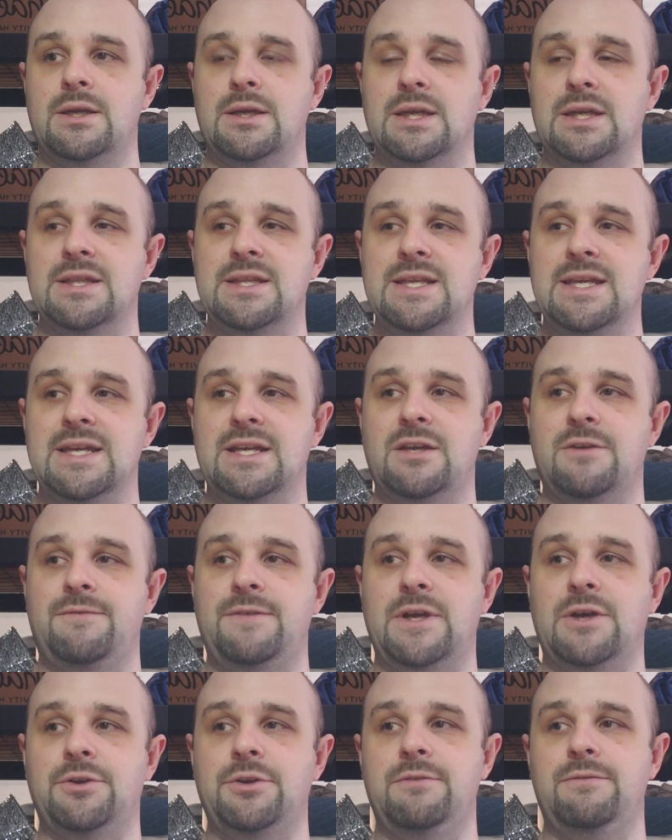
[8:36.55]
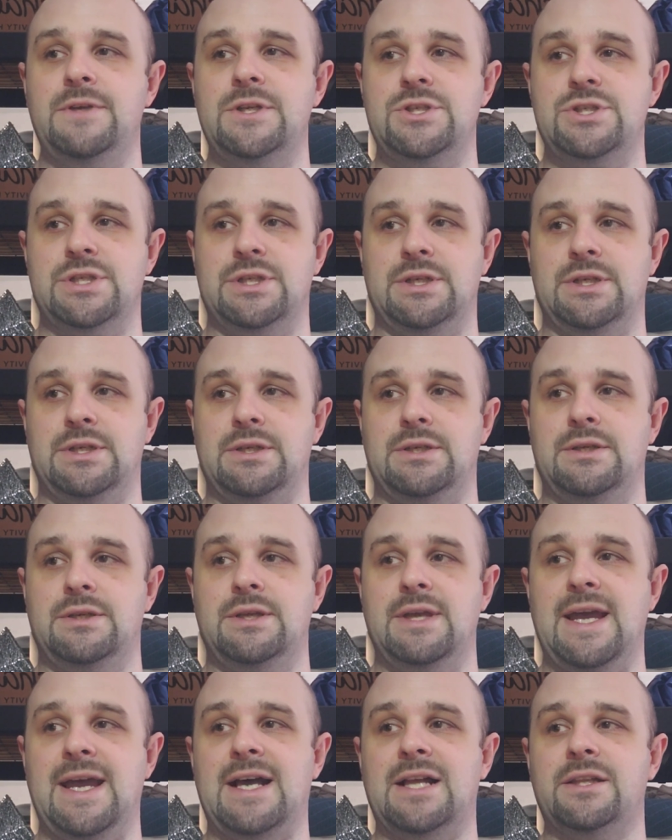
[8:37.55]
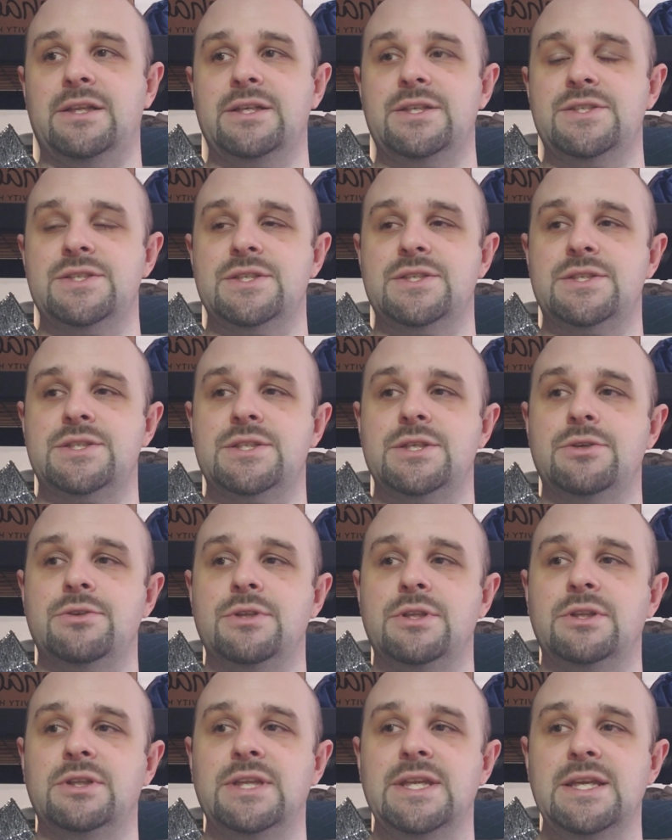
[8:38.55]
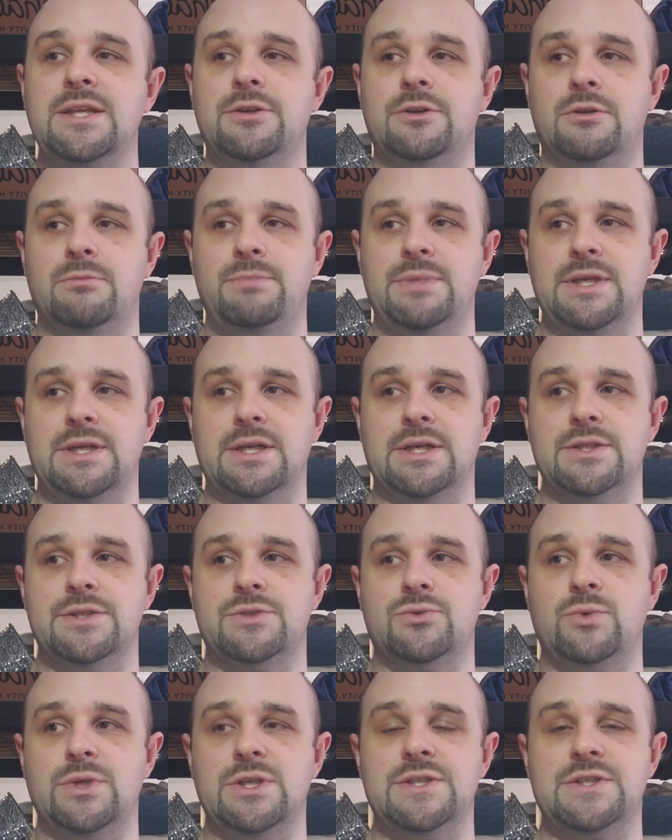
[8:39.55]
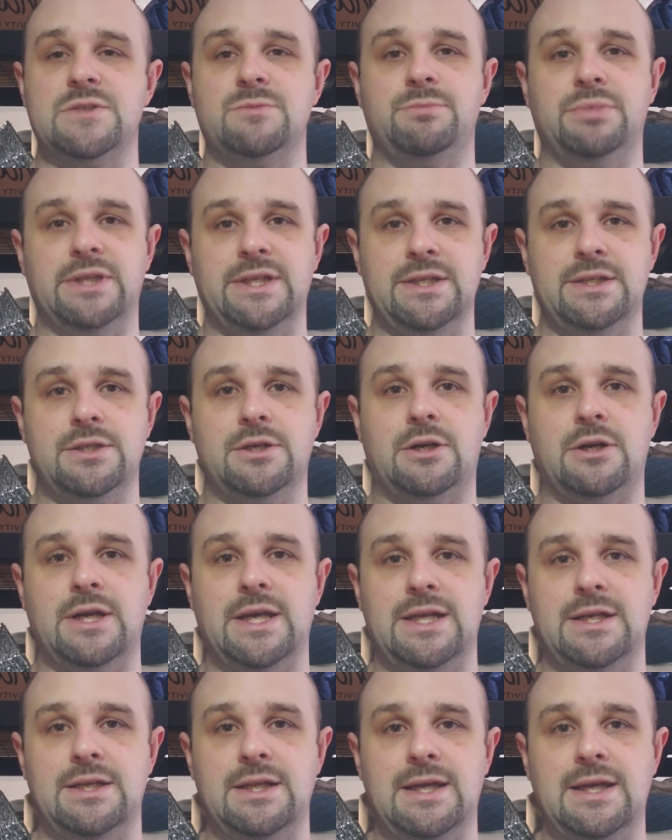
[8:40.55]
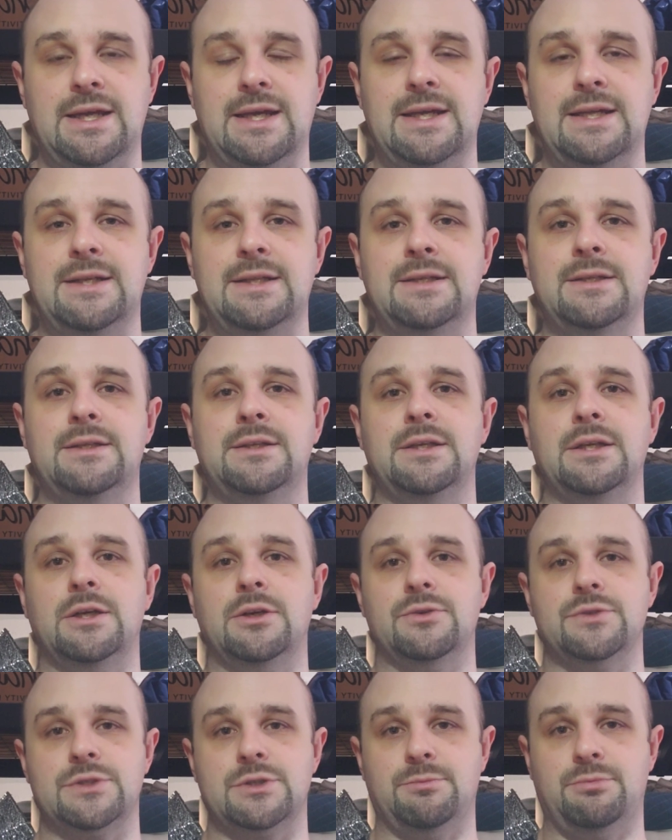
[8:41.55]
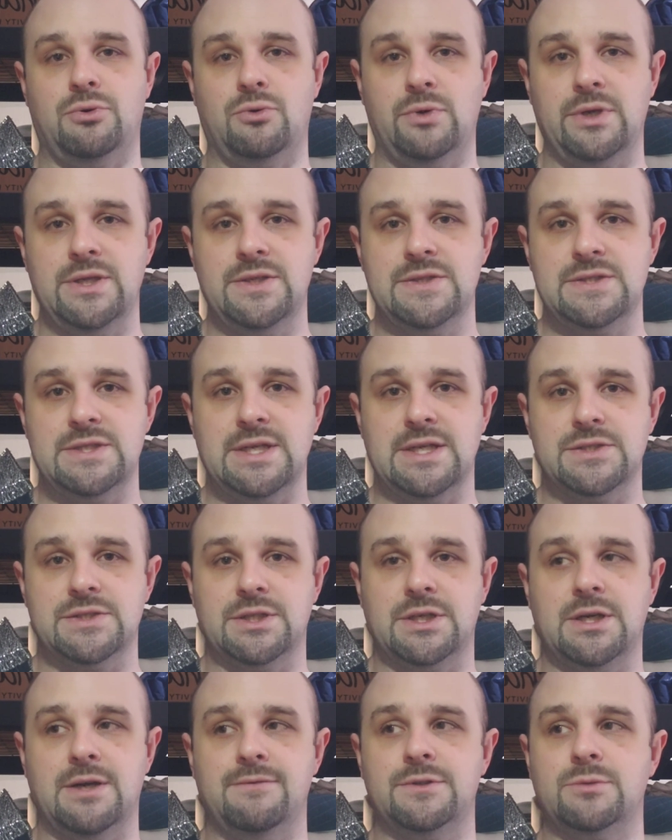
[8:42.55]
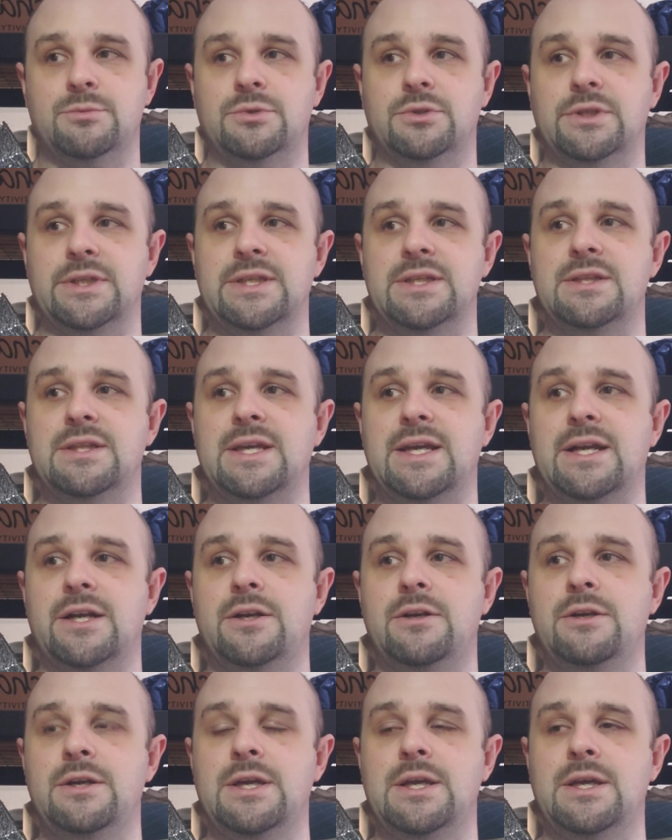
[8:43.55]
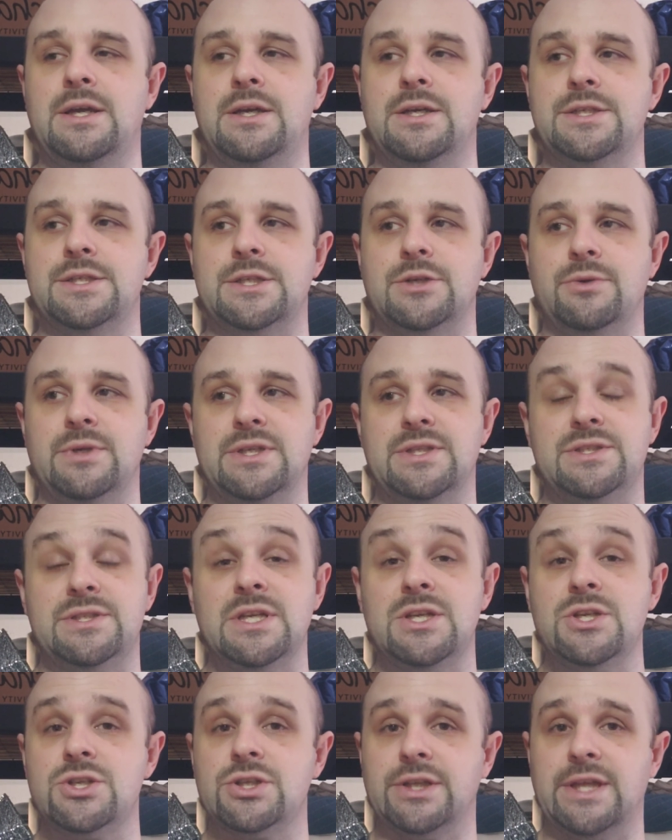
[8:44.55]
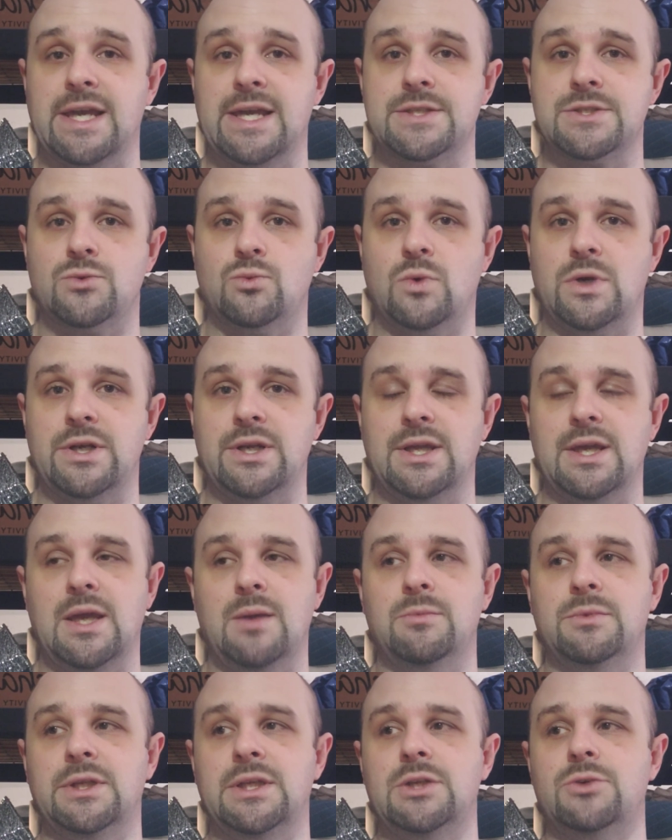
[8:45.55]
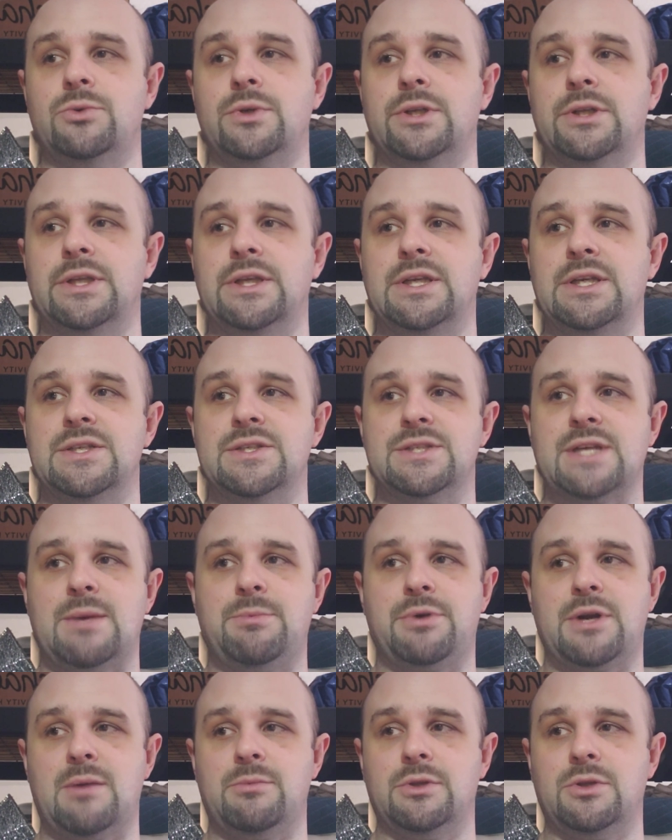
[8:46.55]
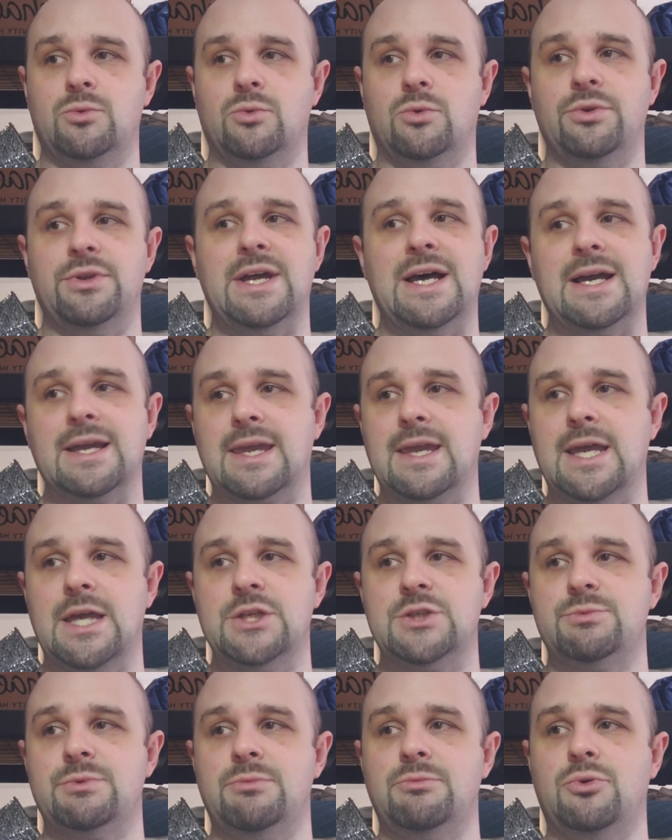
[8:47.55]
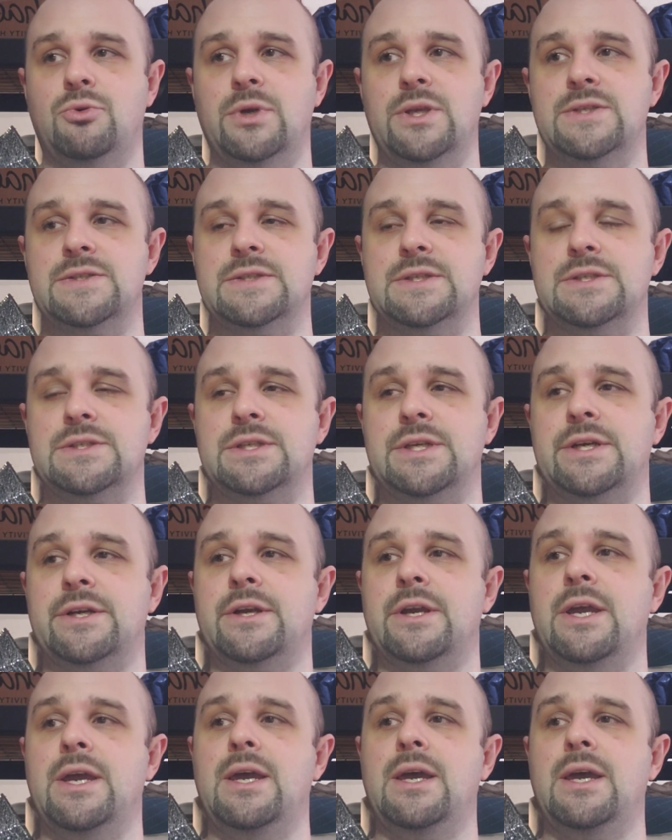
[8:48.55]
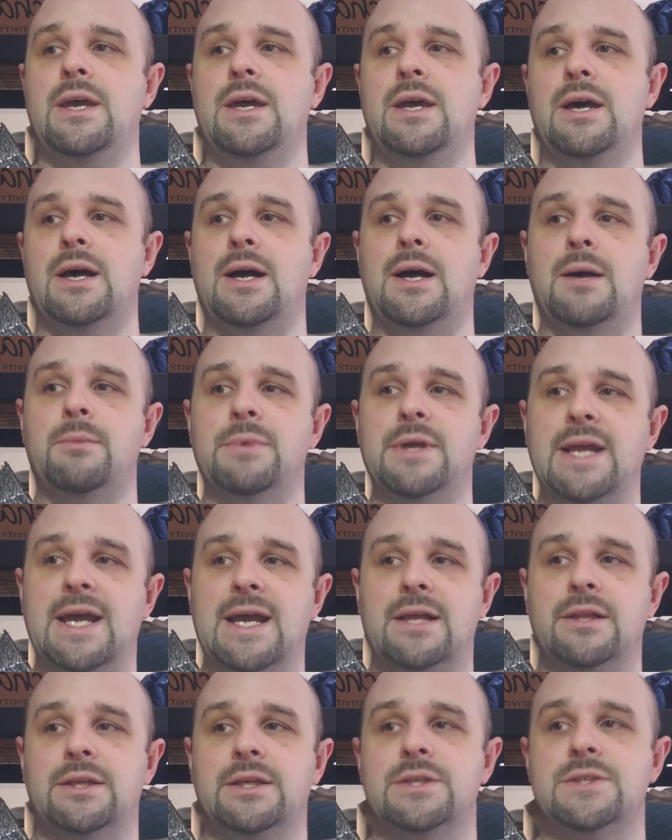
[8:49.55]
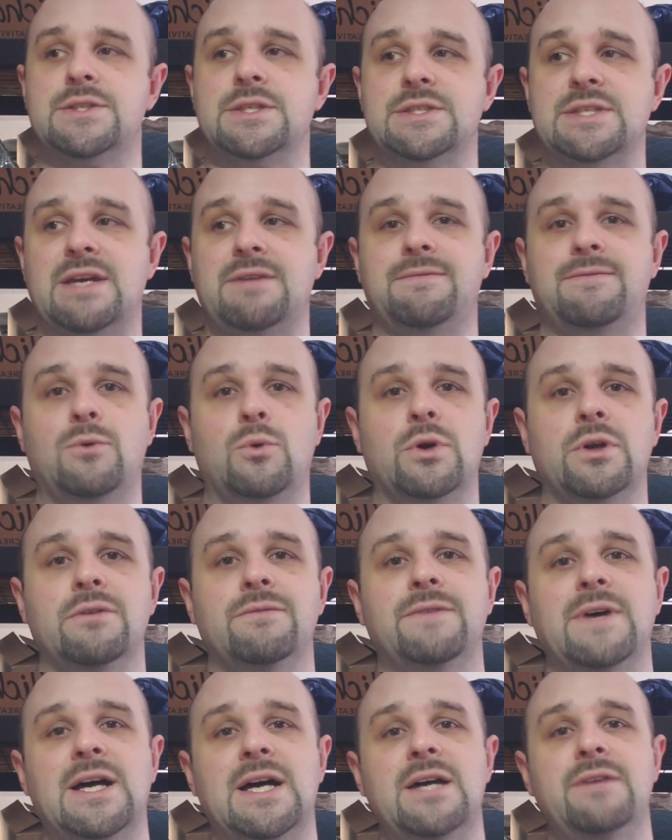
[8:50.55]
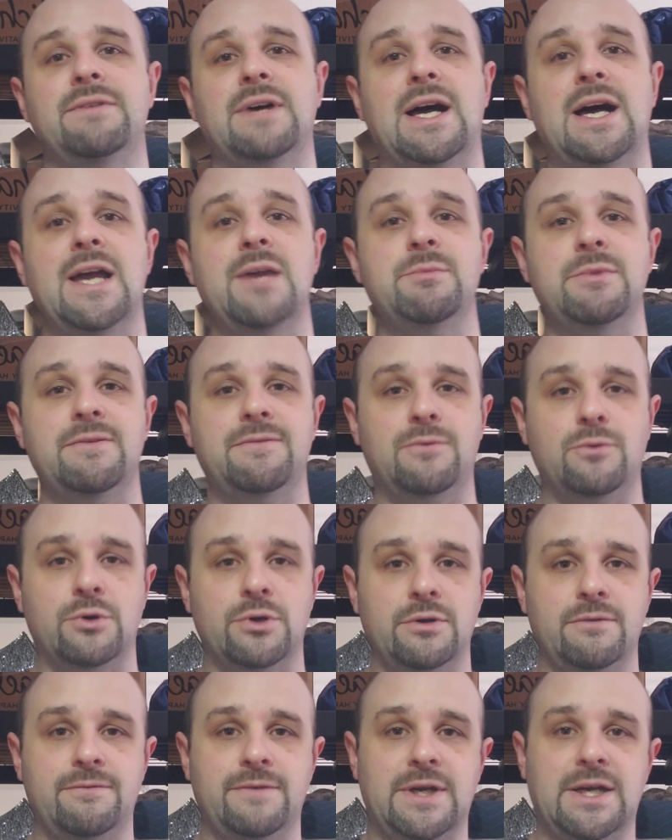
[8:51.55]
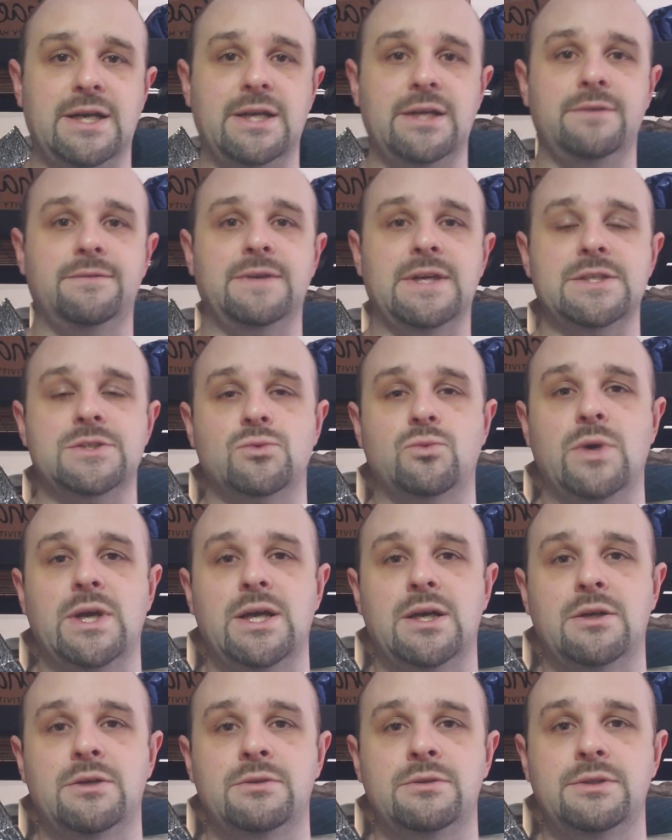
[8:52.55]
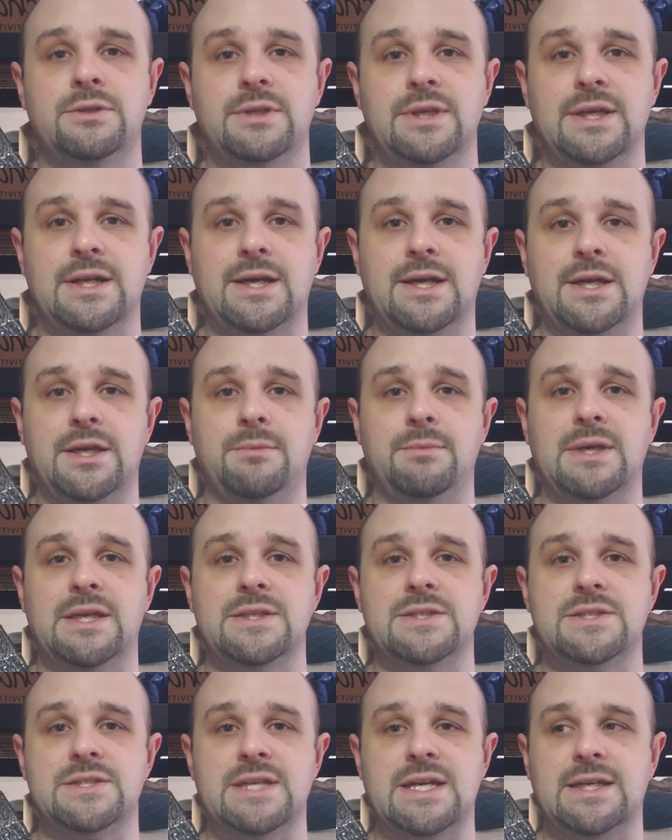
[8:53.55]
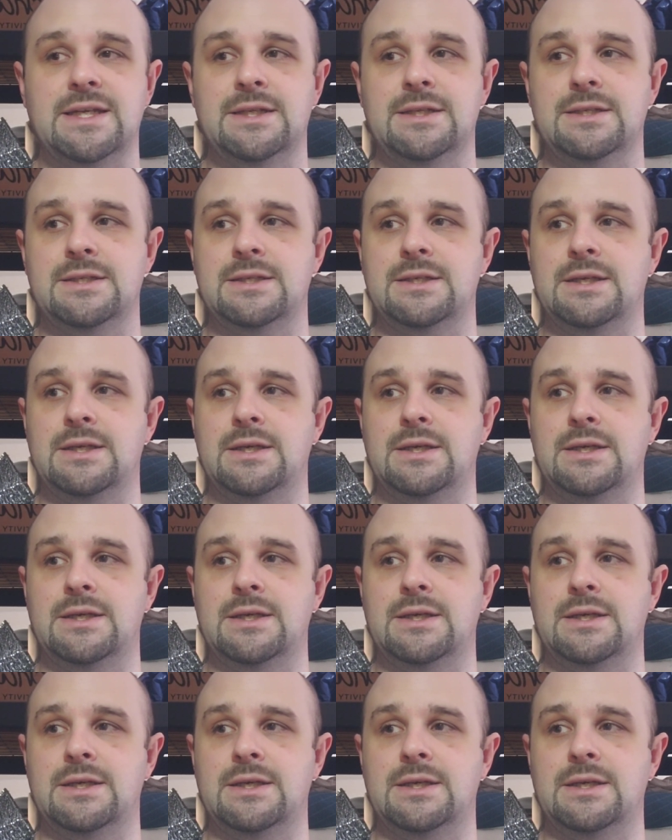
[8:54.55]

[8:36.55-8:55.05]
In the NFL division, Alex is still the leader because we split our head-to-head. It goes to points. He has a comfortable lead there. So he essentially has a 1-game lead, really, because I probably will not catch him in points this year. But Alex is at 4-5. I'm at 4-5 as well, and I am at second.